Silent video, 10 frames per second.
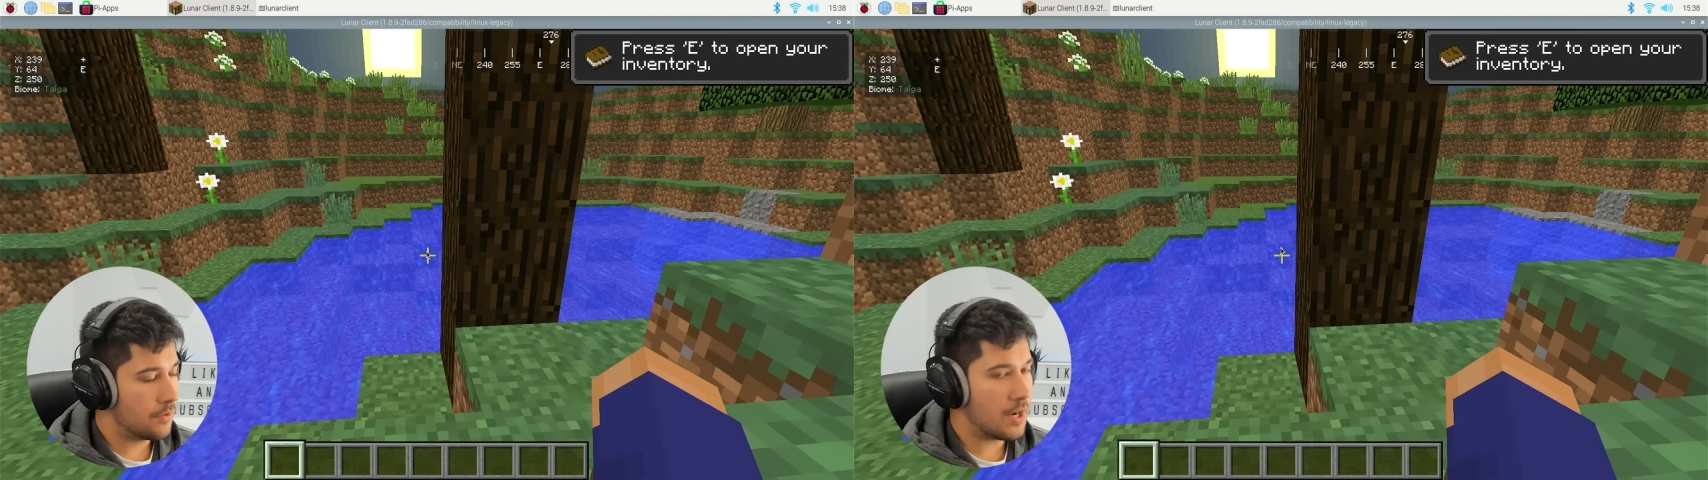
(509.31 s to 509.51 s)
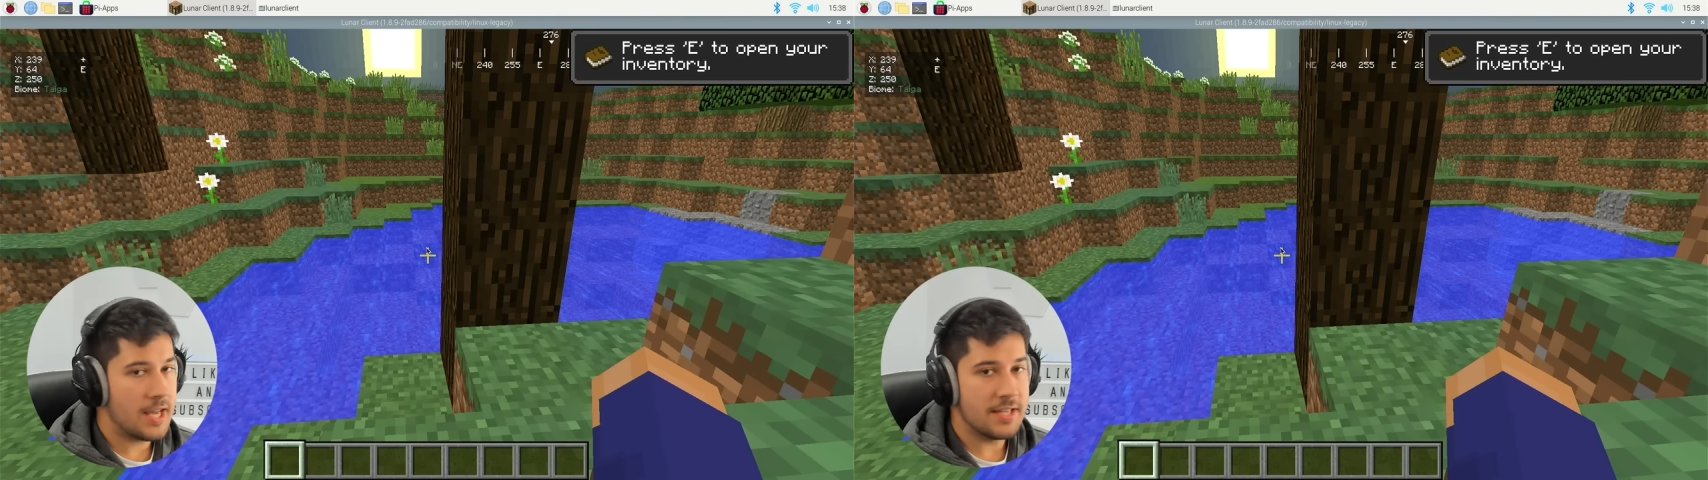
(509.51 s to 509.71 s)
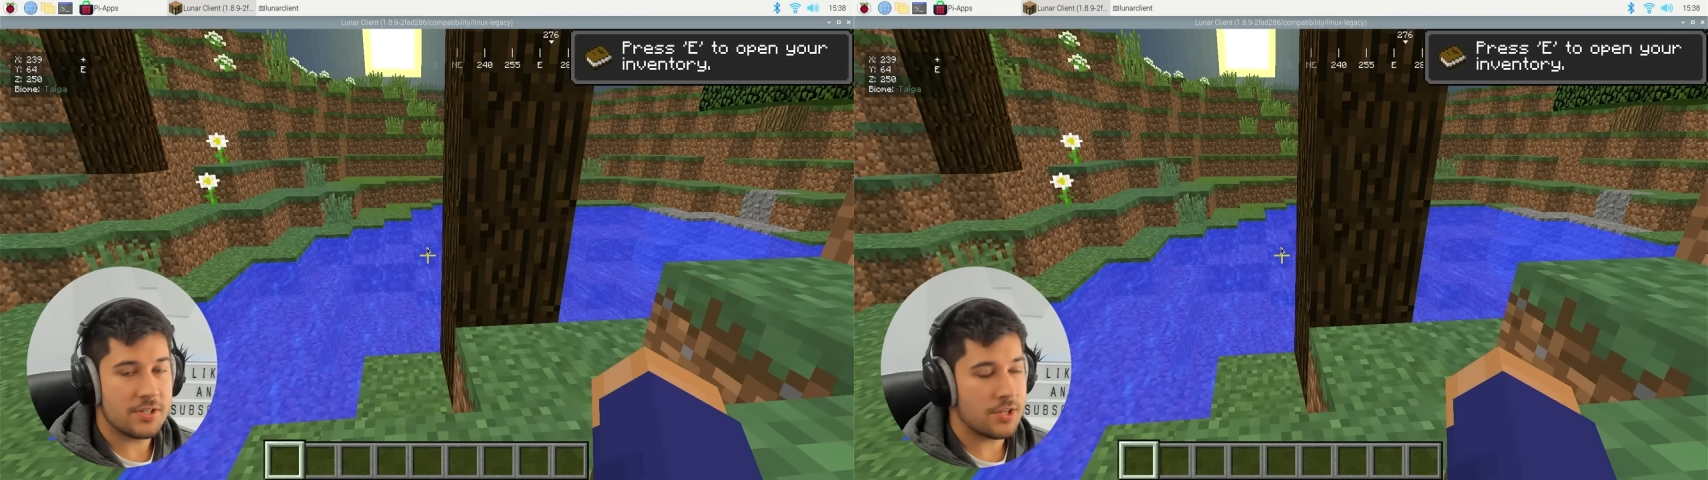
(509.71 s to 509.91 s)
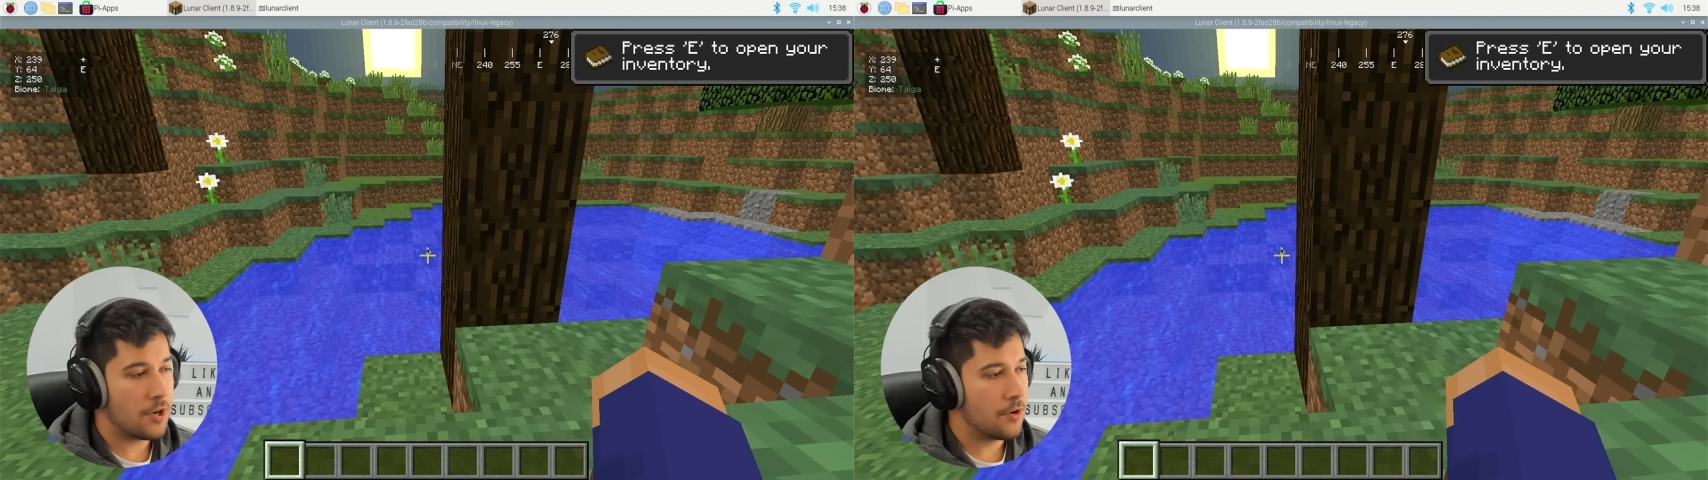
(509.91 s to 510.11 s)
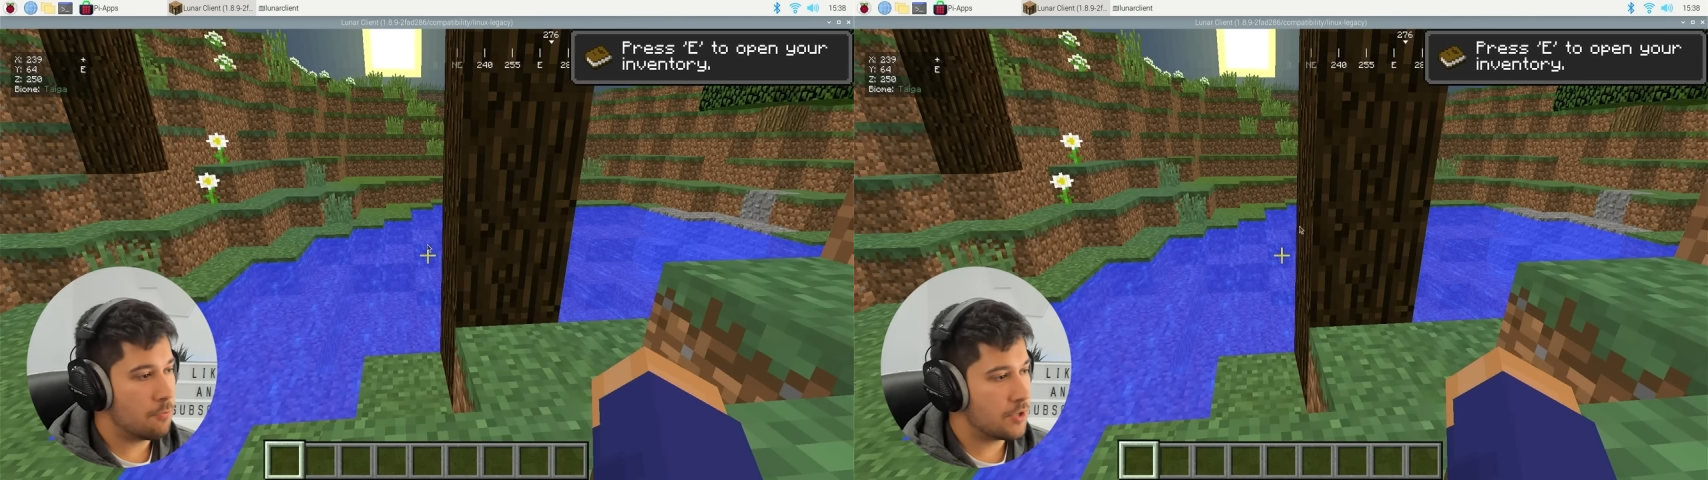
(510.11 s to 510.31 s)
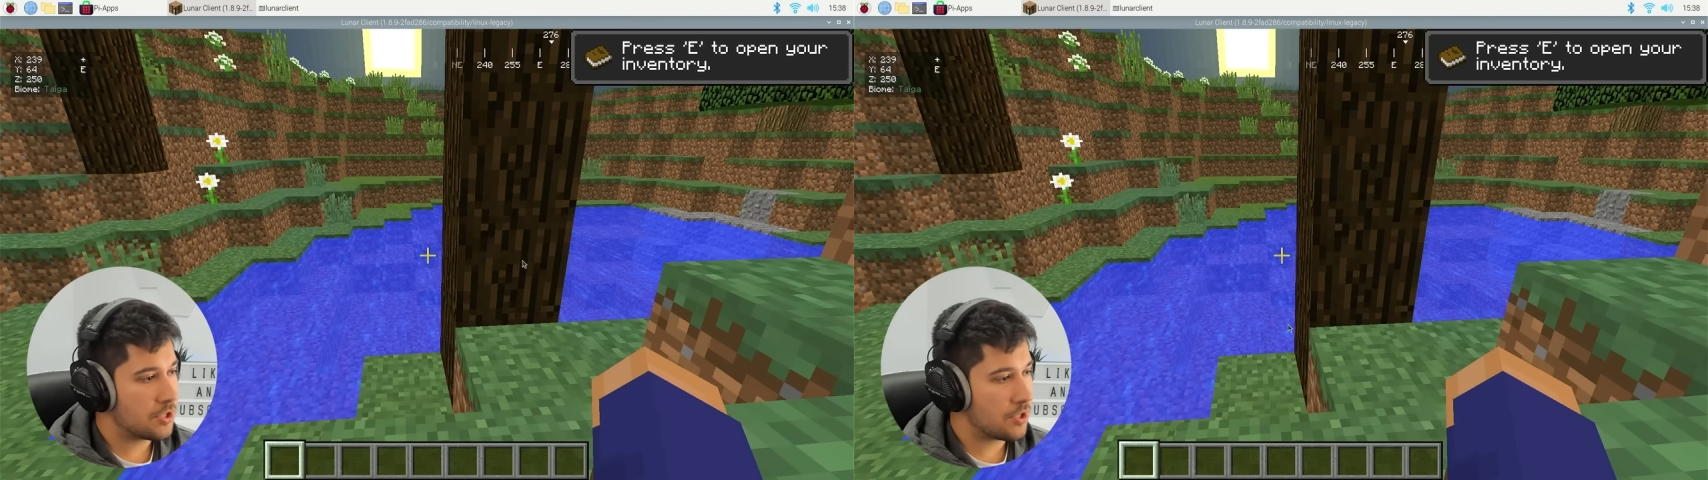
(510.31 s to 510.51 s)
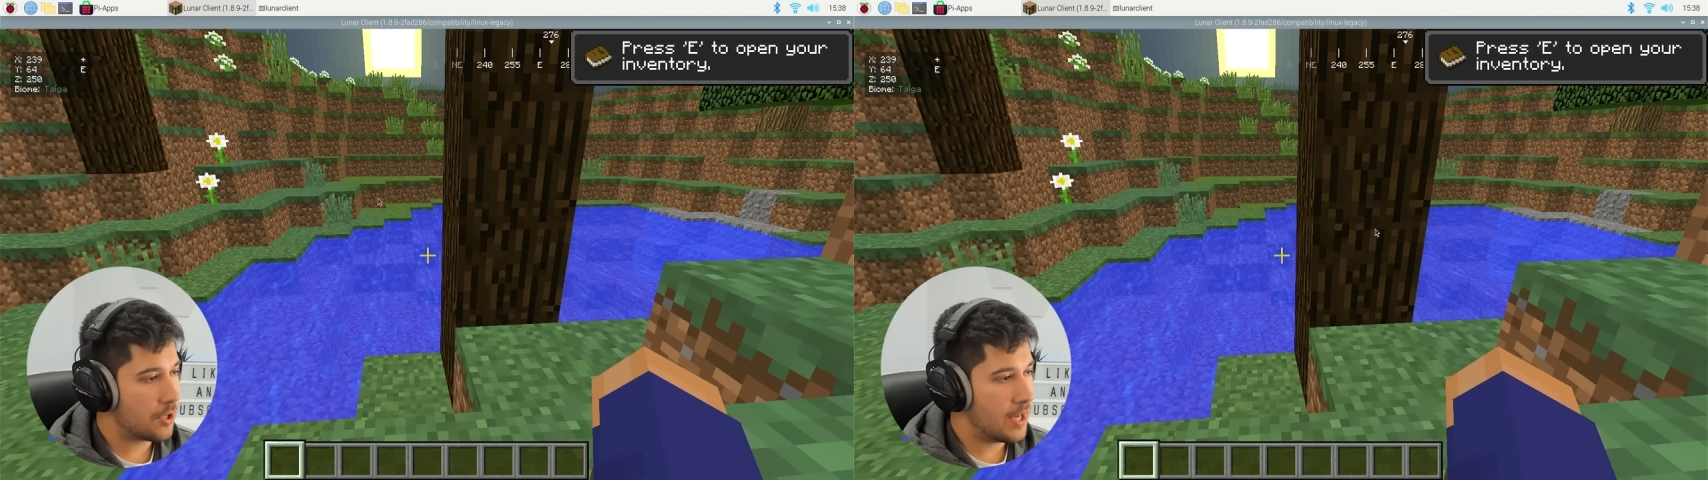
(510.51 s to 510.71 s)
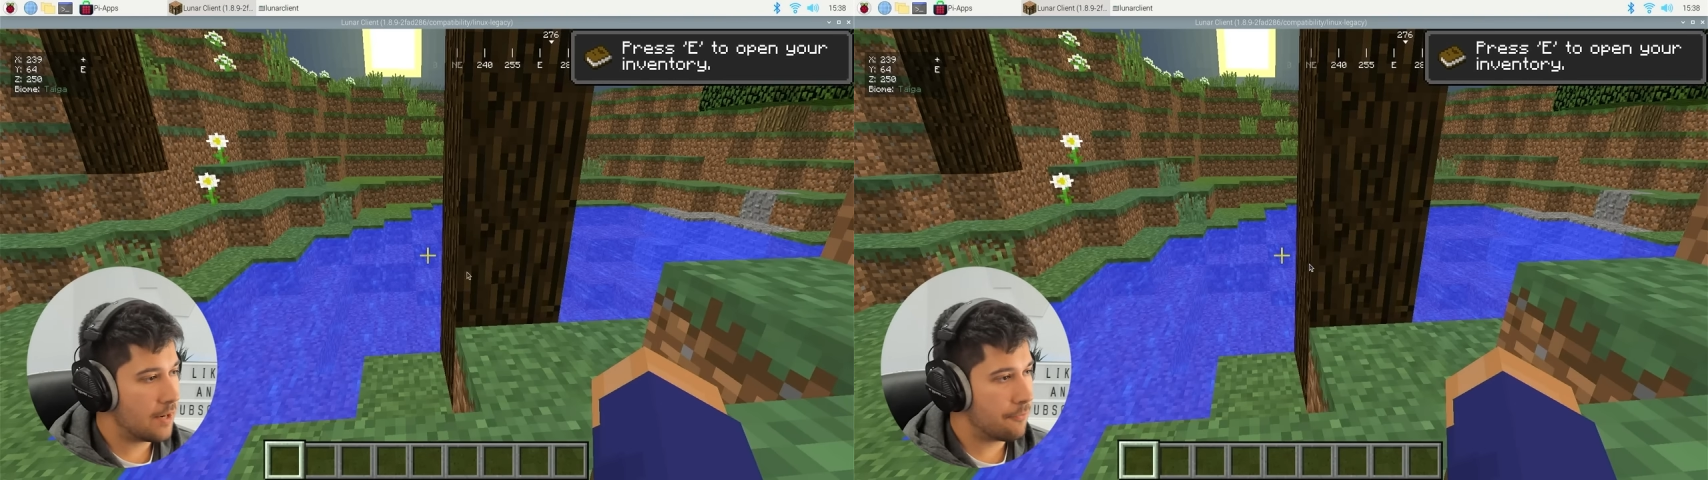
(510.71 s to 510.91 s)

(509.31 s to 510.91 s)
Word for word: Alright, so we're just going to go ahead